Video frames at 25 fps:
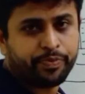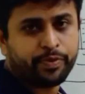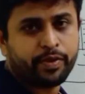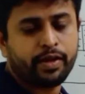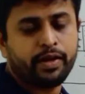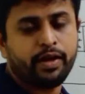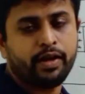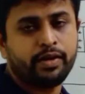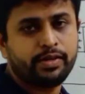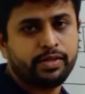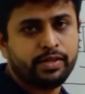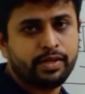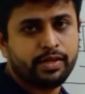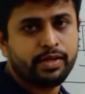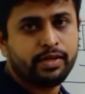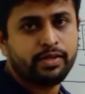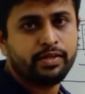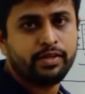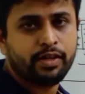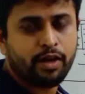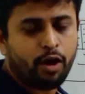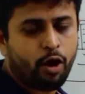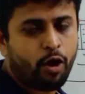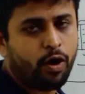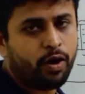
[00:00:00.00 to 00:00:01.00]
turned
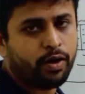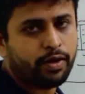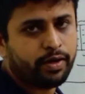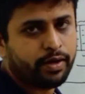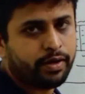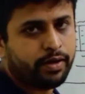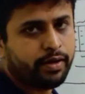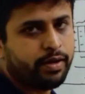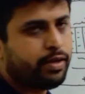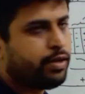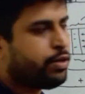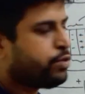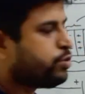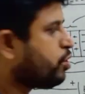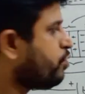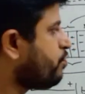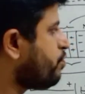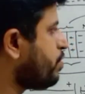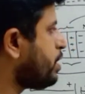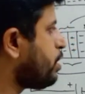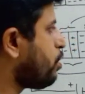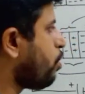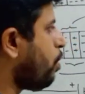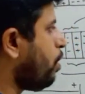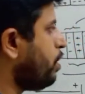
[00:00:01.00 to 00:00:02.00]
on, so we
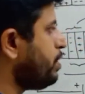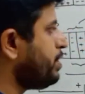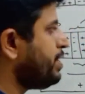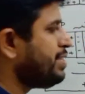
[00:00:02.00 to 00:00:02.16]
call this